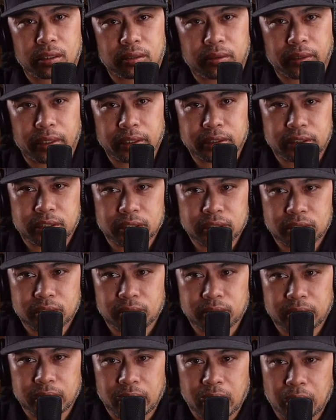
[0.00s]
Right, just
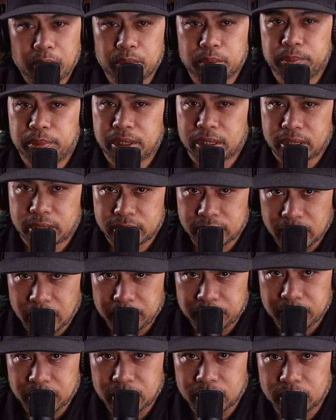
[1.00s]
so that I would be
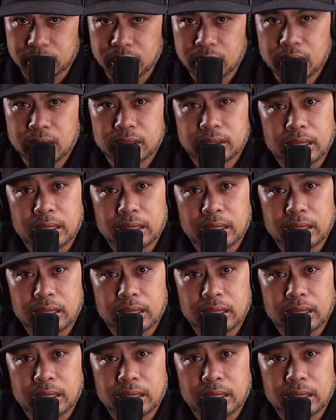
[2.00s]
accepted.